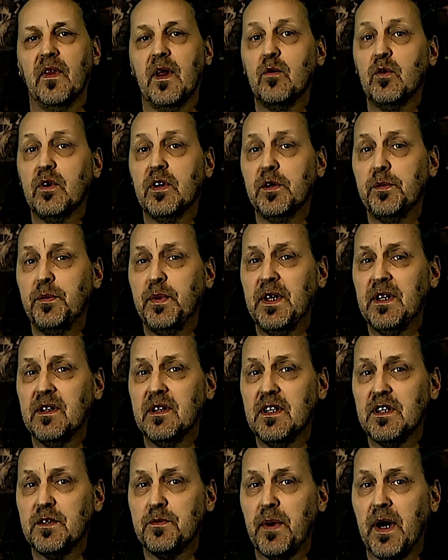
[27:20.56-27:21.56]
Then we repeat
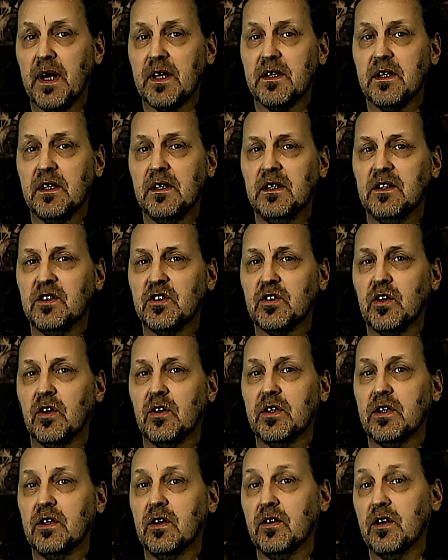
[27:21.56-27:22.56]
this pattern
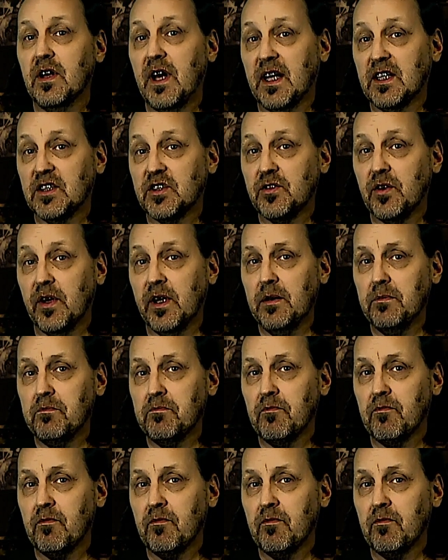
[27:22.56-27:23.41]
starting on the next string.